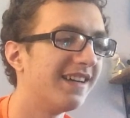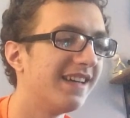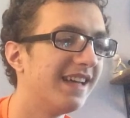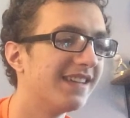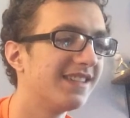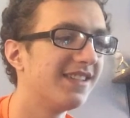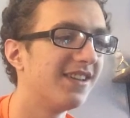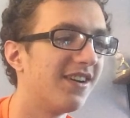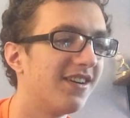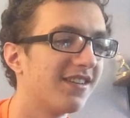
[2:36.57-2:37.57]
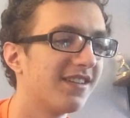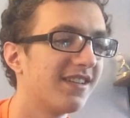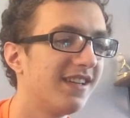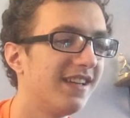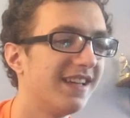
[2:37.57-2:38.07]
He has the dog
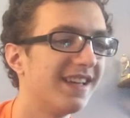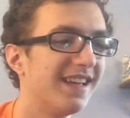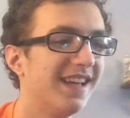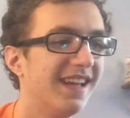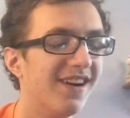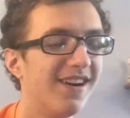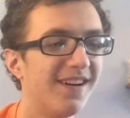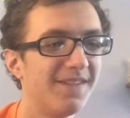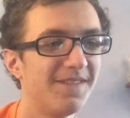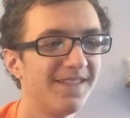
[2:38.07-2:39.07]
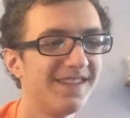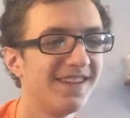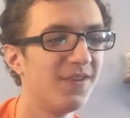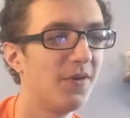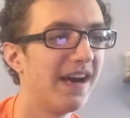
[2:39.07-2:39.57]
lick it off.
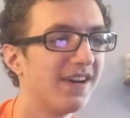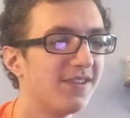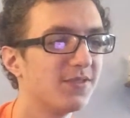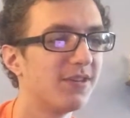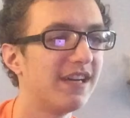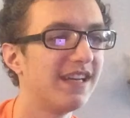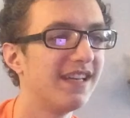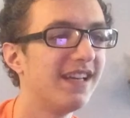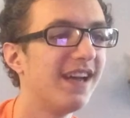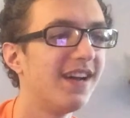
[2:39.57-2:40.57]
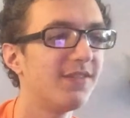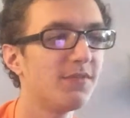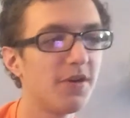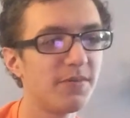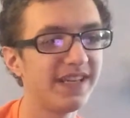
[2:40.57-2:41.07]
Wow, is why.
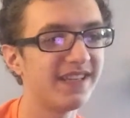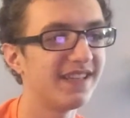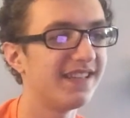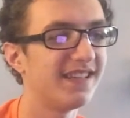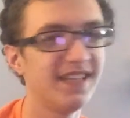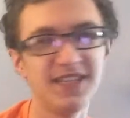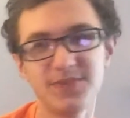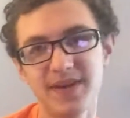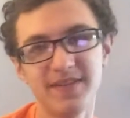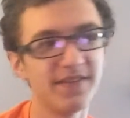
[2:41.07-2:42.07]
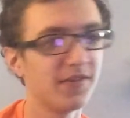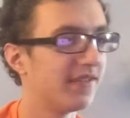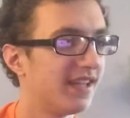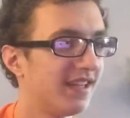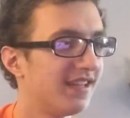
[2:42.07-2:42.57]
Roman! He's my
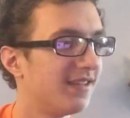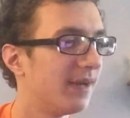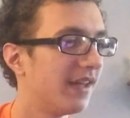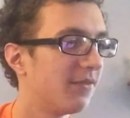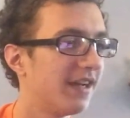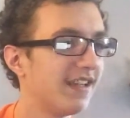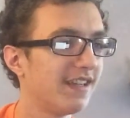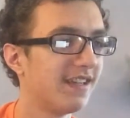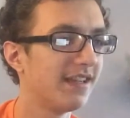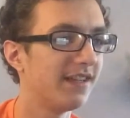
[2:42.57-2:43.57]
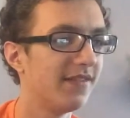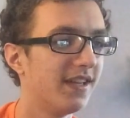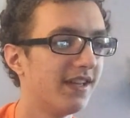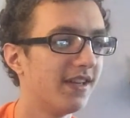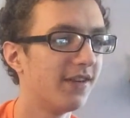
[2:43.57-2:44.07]
favorite villain, by the way, if
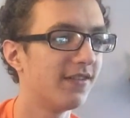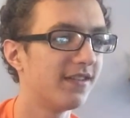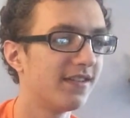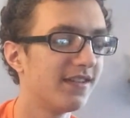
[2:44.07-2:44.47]
you didn't know.